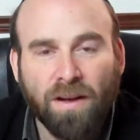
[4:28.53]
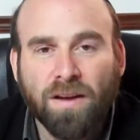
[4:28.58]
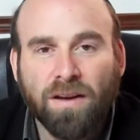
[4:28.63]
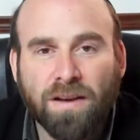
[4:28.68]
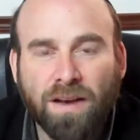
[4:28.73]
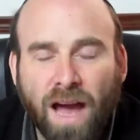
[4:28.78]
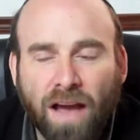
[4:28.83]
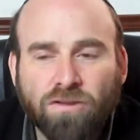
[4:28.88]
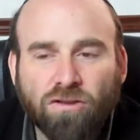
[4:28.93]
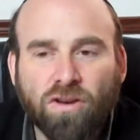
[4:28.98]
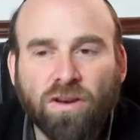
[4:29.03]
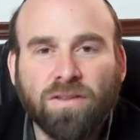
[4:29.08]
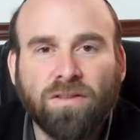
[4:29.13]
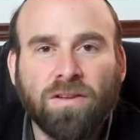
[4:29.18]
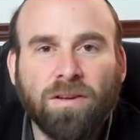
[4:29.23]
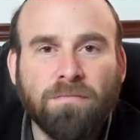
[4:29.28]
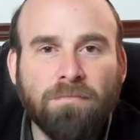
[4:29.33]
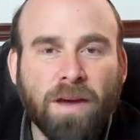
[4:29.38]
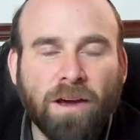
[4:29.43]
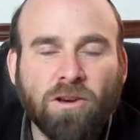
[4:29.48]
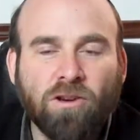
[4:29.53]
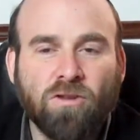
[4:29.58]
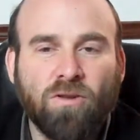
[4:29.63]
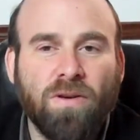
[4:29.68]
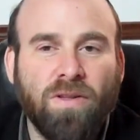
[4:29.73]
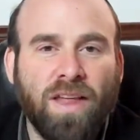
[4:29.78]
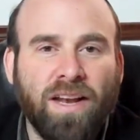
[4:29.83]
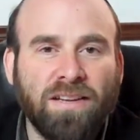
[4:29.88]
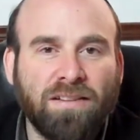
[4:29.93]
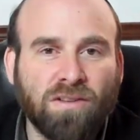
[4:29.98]
Not just to make
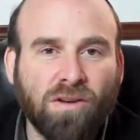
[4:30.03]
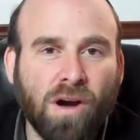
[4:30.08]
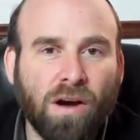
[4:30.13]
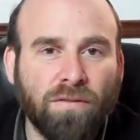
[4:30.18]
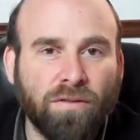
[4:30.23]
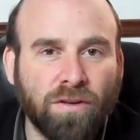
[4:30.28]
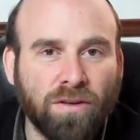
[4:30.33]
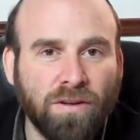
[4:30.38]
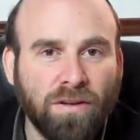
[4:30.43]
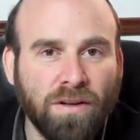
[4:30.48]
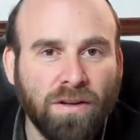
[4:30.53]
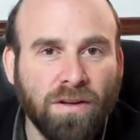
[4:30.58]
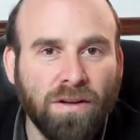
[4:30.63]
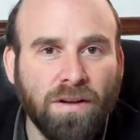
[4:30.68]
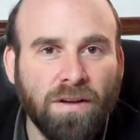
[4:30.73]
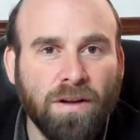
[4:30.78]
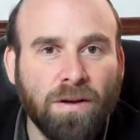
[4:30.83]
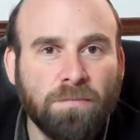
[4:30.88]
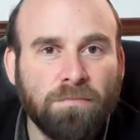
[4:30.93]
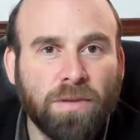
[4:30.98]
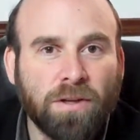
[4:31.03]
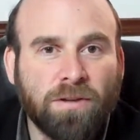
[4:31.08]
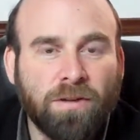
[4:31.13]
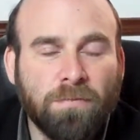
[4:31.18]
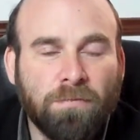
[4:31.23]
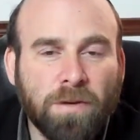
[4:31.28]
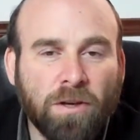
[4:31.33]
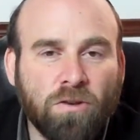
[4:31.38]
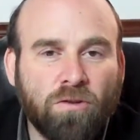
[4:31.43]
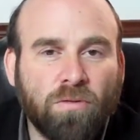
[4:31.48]
sure that it's covered, but to
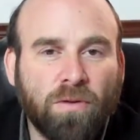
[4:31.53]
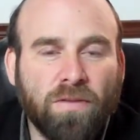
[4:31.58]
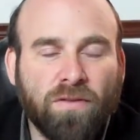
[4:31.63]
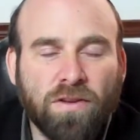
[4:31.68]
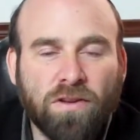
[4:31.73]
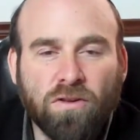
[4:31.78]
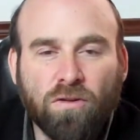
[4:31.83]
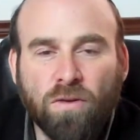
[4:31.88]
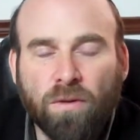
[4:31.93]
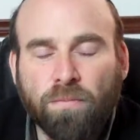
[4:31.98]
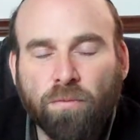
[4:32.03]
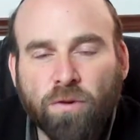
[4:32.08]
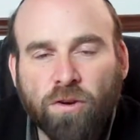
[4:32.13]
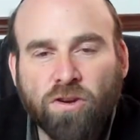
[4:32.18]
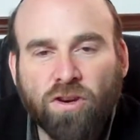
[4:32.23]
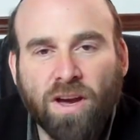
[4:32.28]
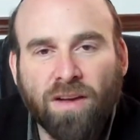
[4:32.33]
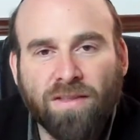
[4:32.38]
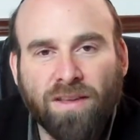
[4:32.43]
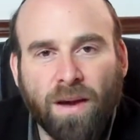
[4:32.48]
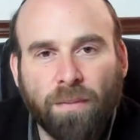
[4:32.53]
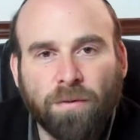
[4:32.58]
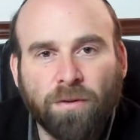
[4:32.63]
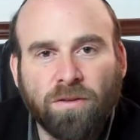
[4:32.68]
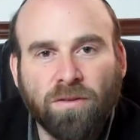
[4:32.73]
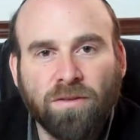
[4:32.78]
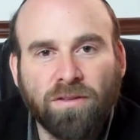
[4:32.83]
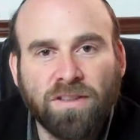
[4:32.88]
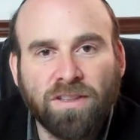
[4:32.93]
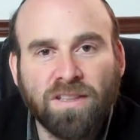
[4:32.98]
be driven to appreciate the
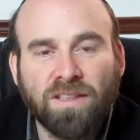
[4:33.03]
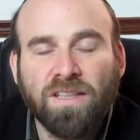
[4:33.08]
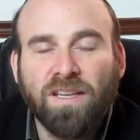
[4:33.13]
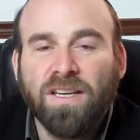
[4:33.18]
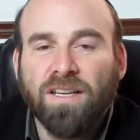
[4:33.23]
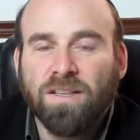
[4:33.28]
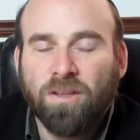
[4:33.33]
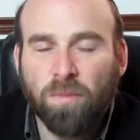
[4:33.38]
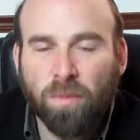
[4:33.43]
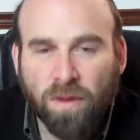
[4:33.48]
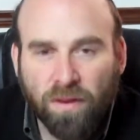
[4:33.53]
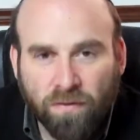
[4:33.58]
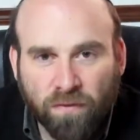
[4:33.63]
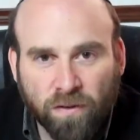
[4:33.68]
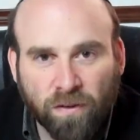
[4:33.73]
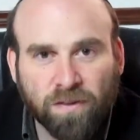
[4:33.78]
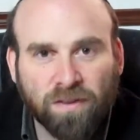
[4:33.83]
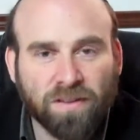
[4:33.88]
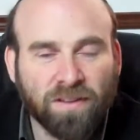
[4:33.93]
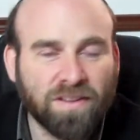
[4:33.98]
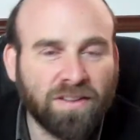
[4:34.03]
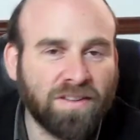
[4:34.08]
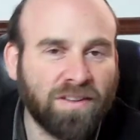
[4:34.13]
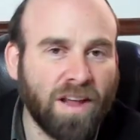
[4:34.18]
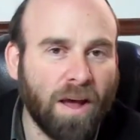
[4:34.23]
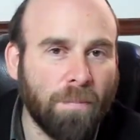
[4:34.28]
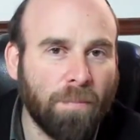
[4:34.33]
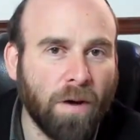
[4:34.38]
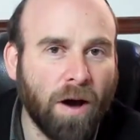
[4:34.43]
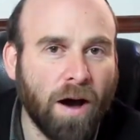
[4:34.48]
opportunity to be the first to
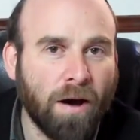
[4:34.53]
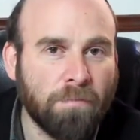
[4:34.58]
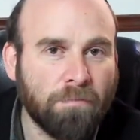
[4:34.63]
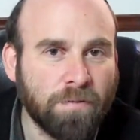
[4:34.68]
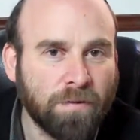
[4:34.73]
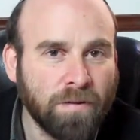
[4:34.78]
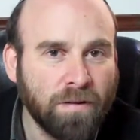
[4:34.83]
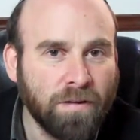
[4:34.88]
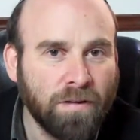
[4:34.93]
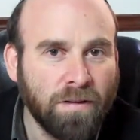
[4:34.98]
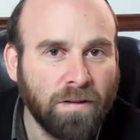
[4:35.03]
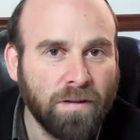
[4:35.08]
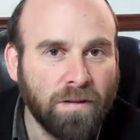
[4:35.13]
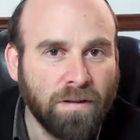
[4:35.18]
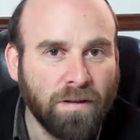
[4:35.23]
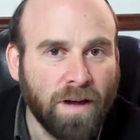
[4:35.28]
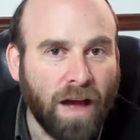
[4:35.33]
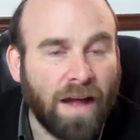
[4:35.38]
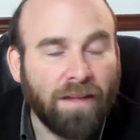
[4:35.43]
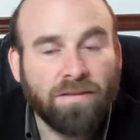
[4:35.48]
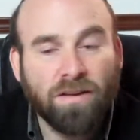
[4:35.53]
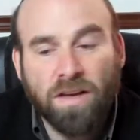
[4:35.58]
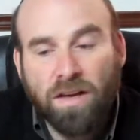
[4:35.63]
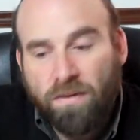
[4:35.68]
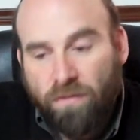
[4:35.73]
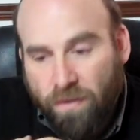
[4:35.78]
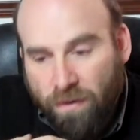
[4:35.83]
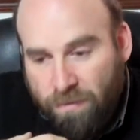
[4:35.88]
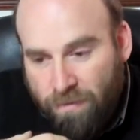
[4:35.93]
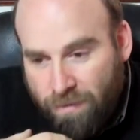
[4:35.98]
step up and to
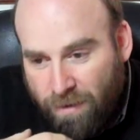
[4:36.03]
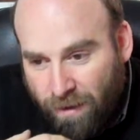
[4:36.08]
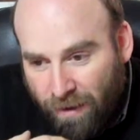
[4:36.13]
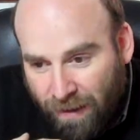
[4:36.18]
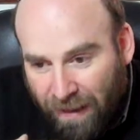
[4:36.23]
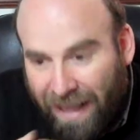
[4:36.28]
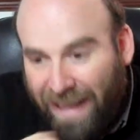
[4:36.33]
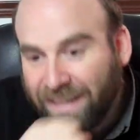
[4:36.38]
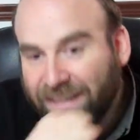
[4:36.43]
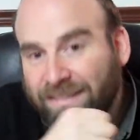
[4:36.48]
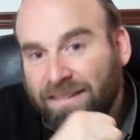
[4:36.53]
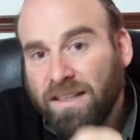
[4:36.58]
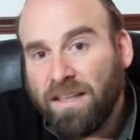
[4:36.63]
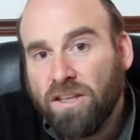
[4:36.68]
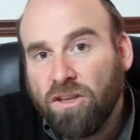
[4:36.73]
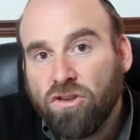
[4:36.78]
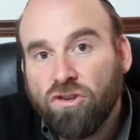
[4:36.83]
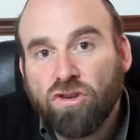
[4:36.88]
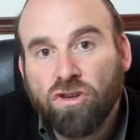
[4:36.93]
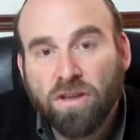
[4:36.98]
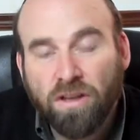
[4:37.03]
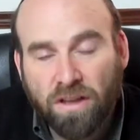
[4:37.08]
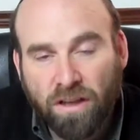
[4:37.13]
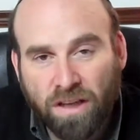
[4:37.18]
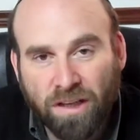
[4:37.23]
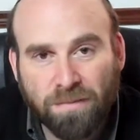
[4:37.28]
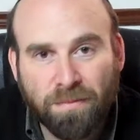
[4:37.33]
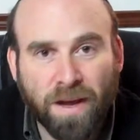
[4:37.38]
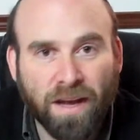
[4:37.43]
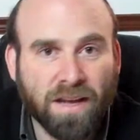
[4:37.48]
even lay siege
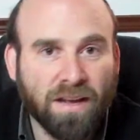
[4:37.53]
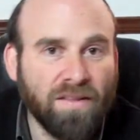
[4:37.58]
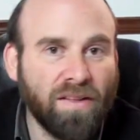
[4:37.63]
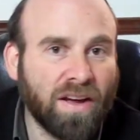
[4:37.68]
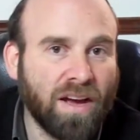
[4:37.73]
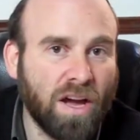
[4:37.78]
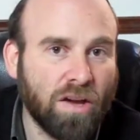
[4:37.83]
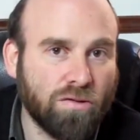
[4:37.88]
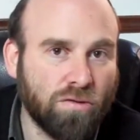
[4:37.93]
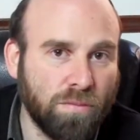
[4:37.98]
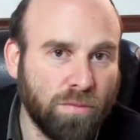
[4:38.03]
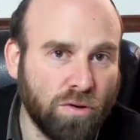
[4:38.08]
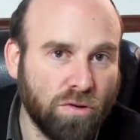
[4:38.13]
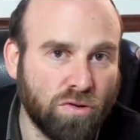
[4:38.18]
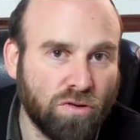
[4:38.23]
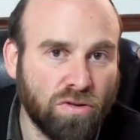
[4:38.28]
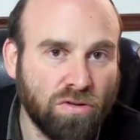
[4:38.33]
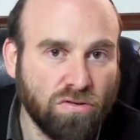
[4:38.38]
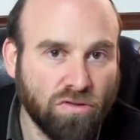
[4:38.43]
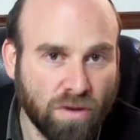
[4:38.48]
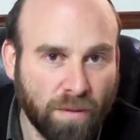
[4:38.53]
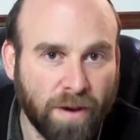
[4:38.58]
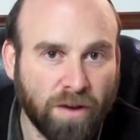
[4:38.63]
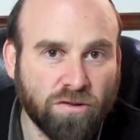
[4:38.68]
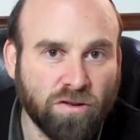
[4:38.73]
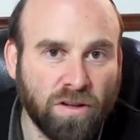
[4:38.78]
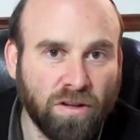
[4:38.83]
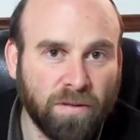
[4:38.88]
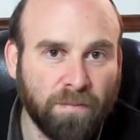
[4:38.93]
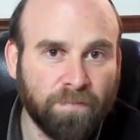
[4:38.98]
in making the contribution. Shabbat
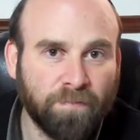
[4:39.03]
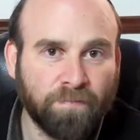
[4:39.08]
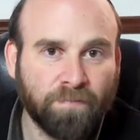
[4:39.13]
Shalom.